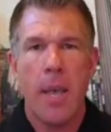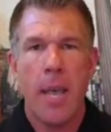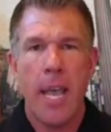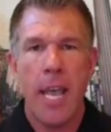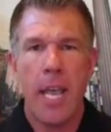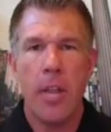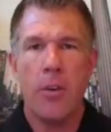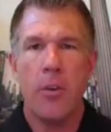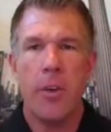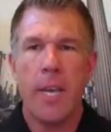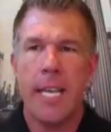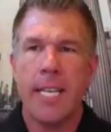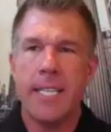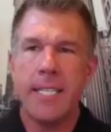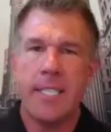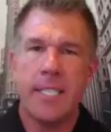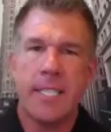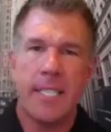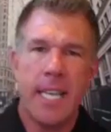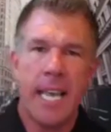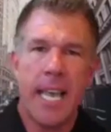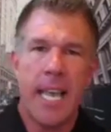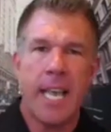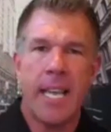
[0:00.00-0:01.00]
And you can
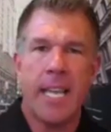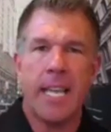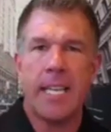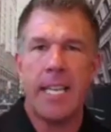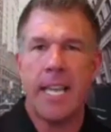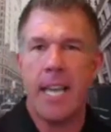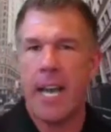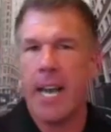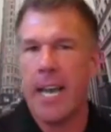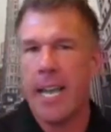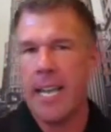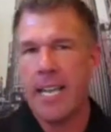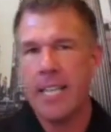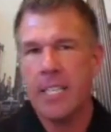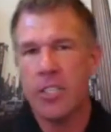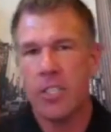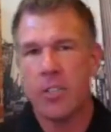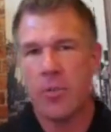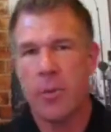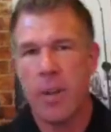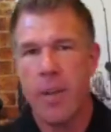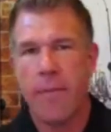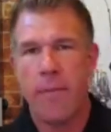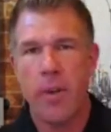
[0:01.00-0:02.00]
see a
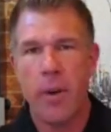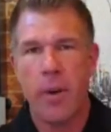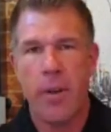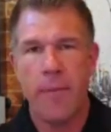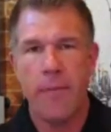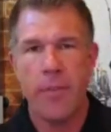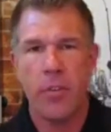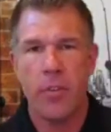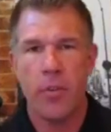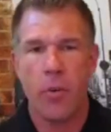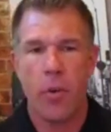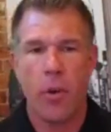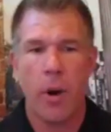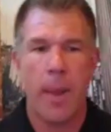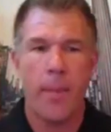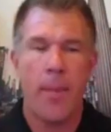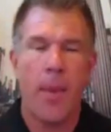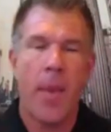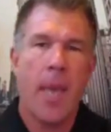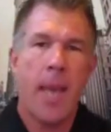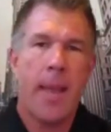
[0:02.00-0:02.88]
history of our inventory.